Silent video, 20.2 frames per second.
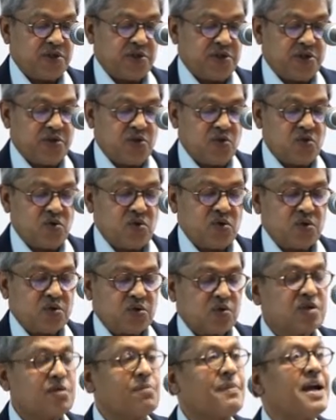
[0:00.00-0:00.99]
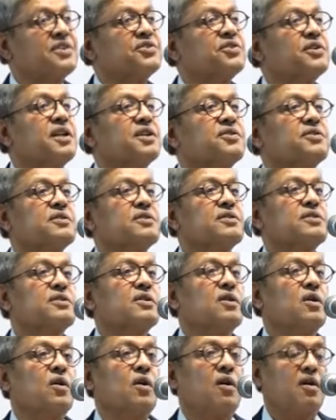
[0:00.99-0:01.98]
due to the machinations
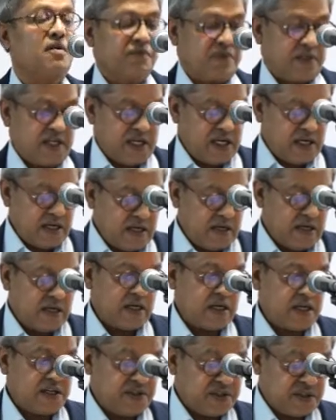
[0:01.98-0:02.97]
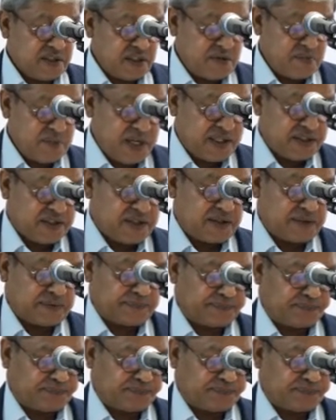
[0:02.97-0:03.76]
of the concerned minister.